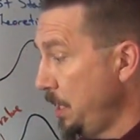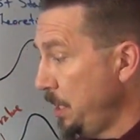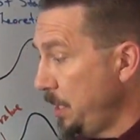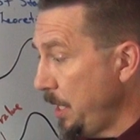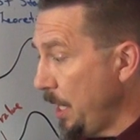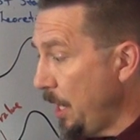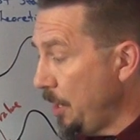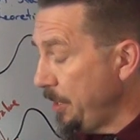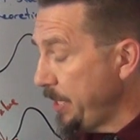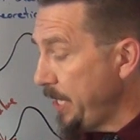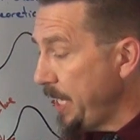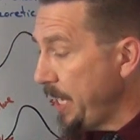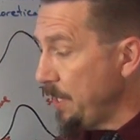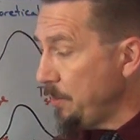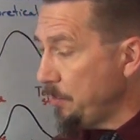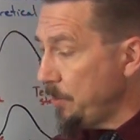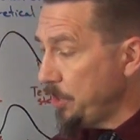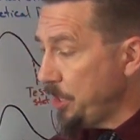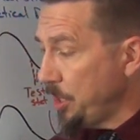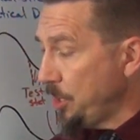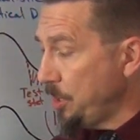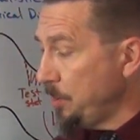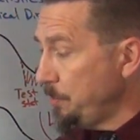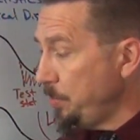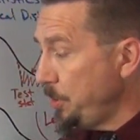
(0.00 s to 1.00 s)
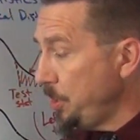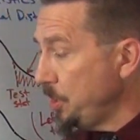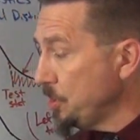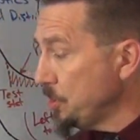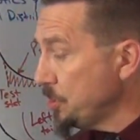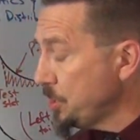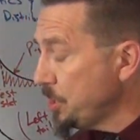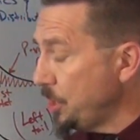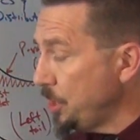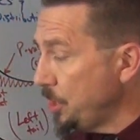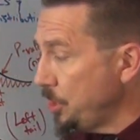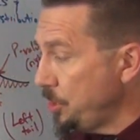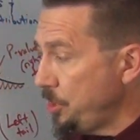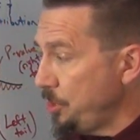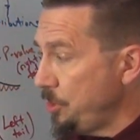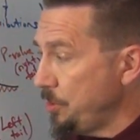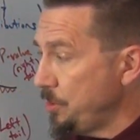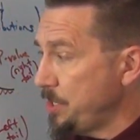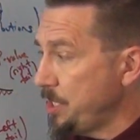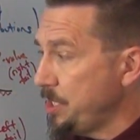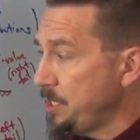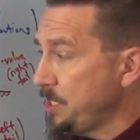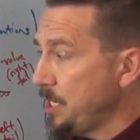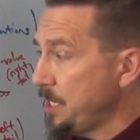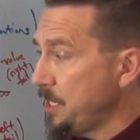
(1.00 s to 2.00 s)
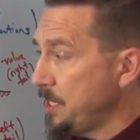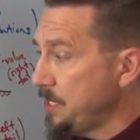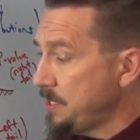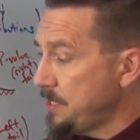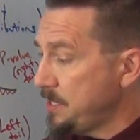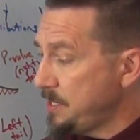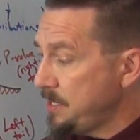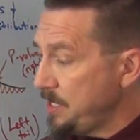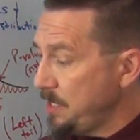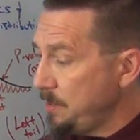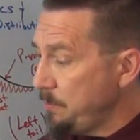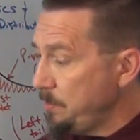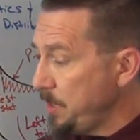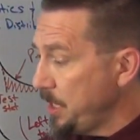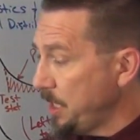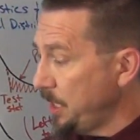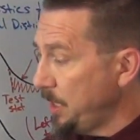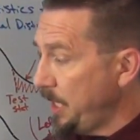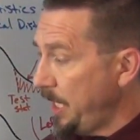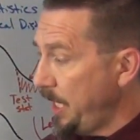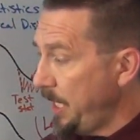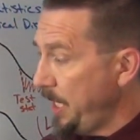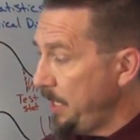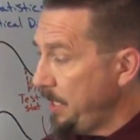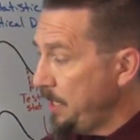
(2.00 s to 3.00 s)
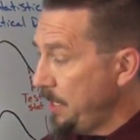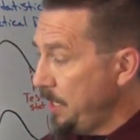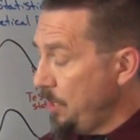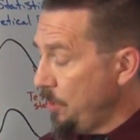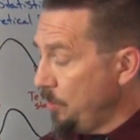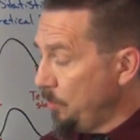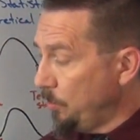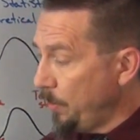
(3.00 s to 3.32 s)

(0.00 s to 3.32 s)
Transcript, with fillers: Now again, what the computer's going to do is it's going to simulate